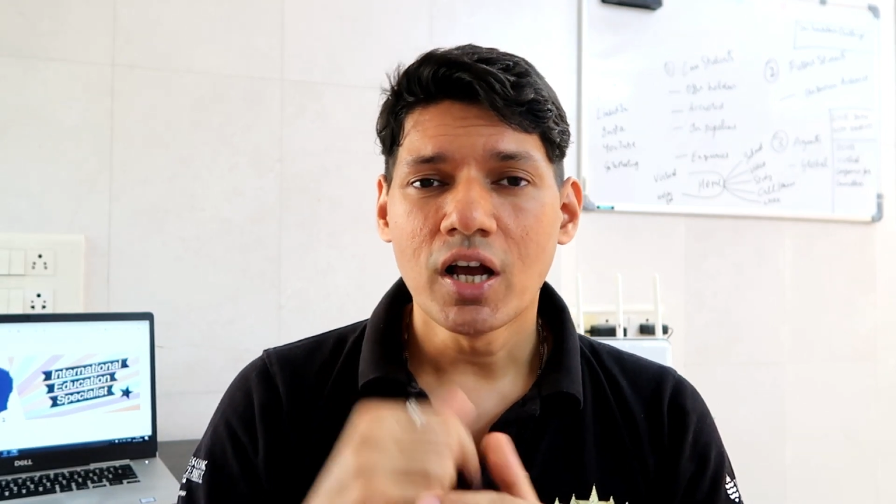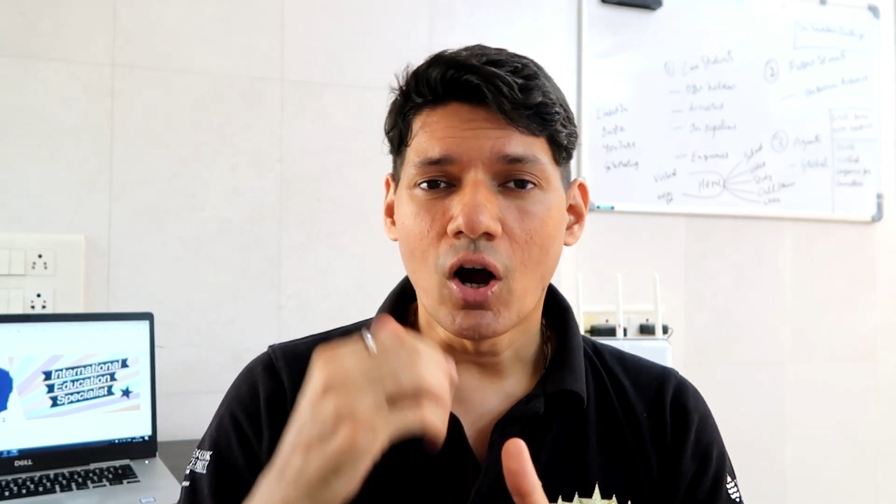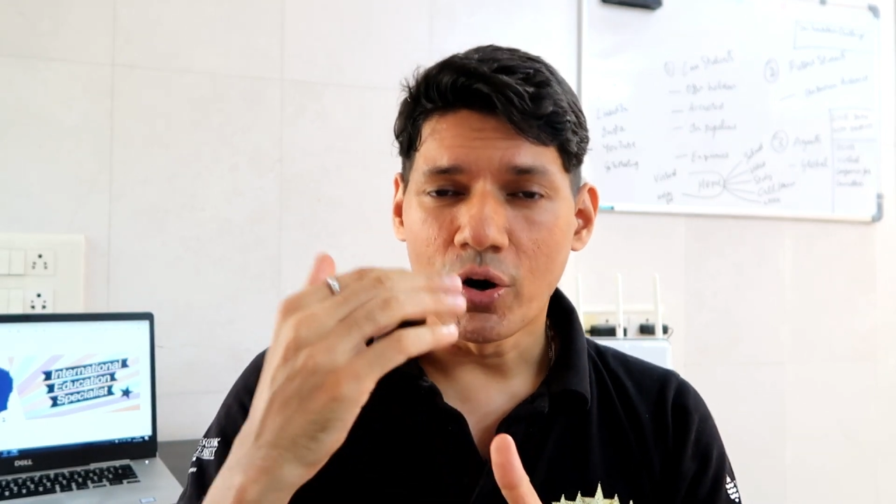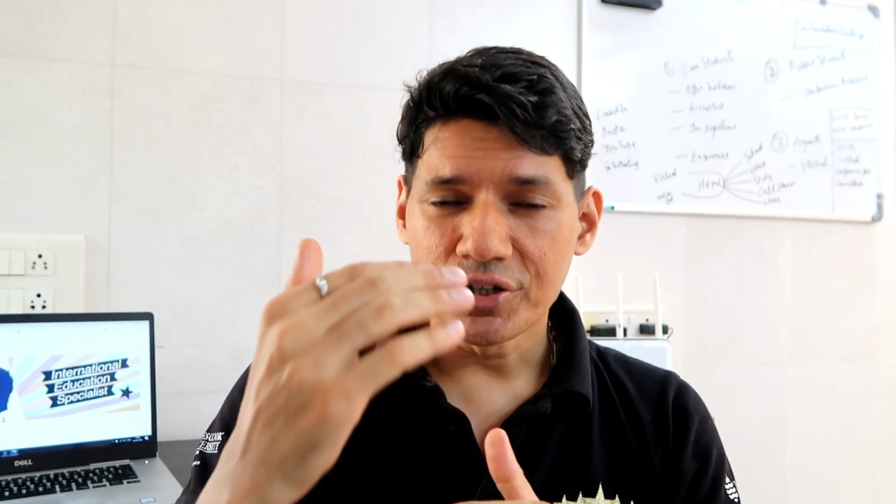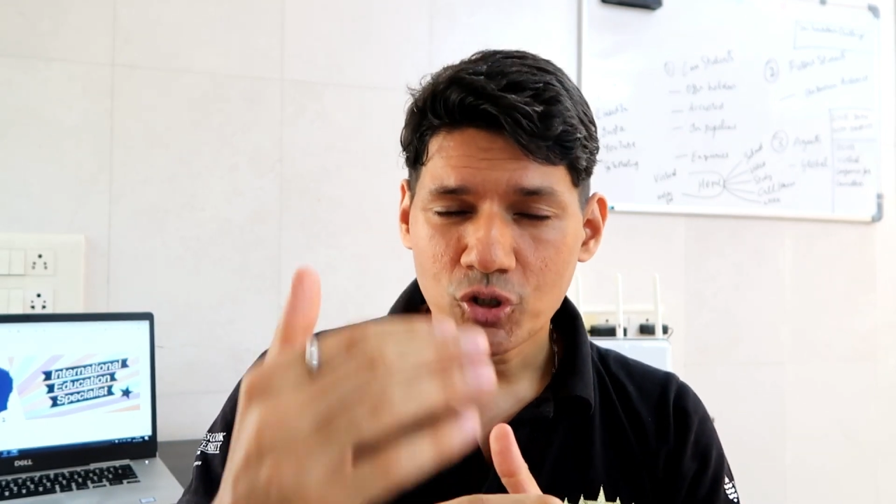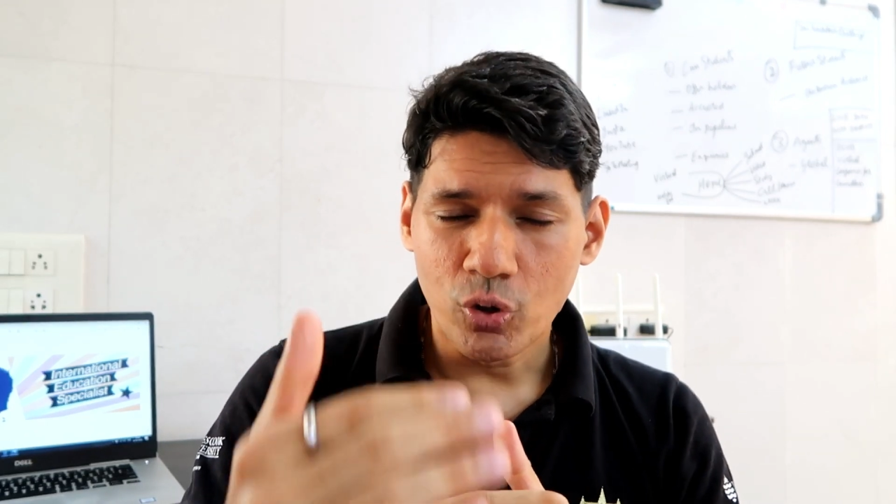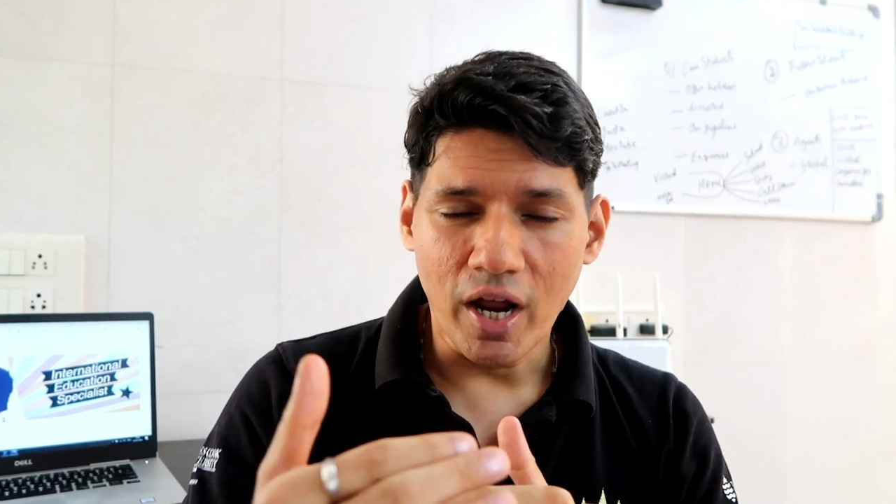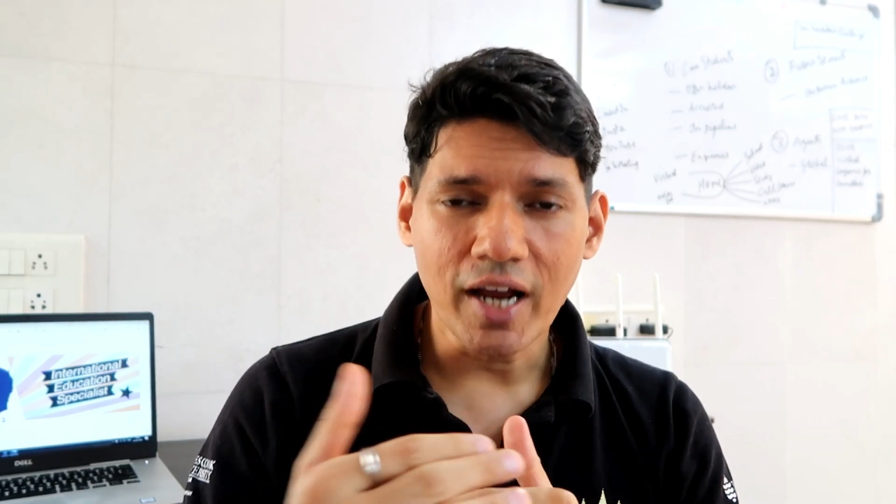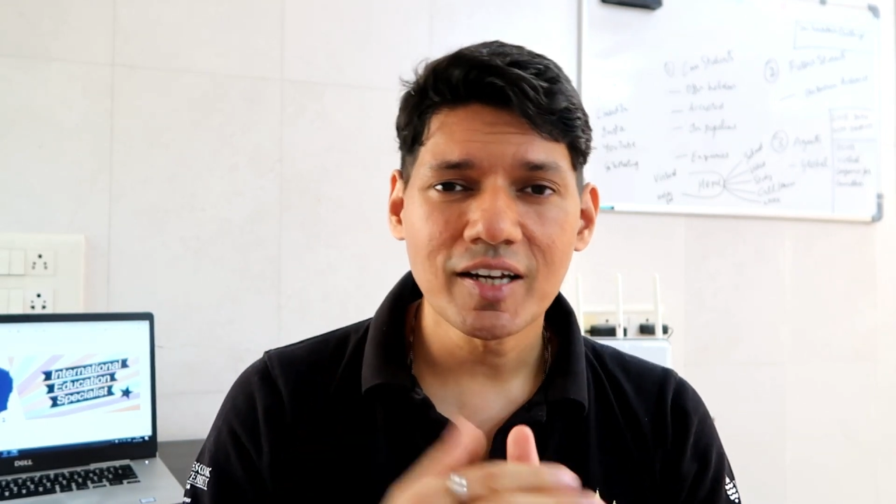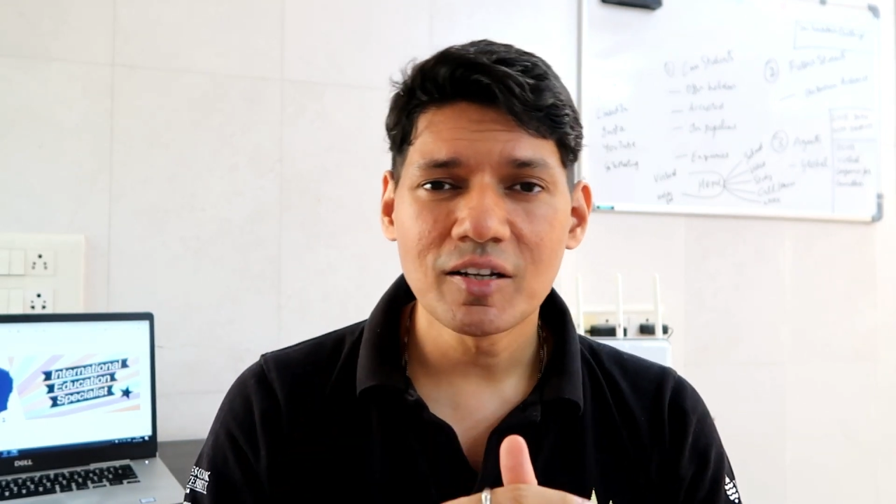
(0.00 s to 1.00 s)
on your
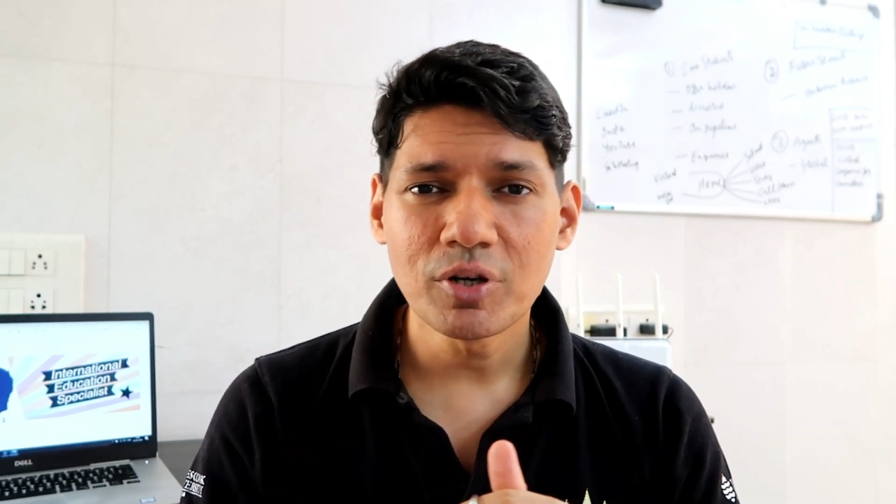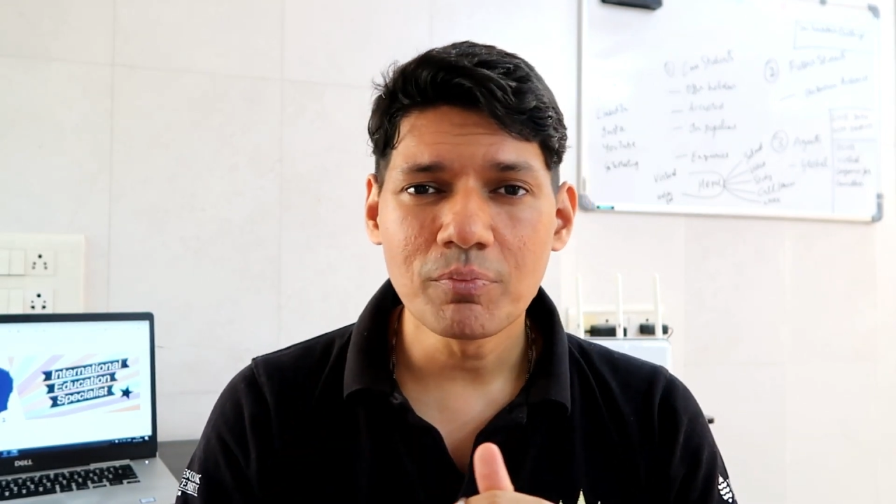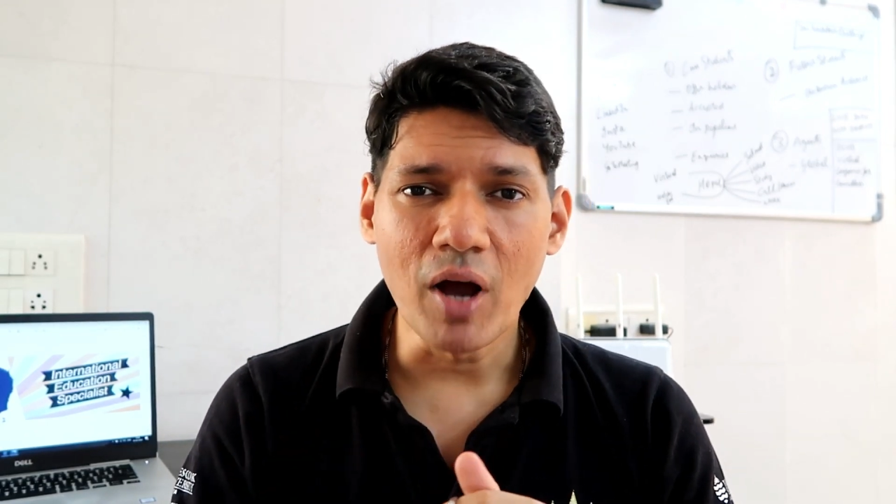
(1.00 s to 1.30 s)
academic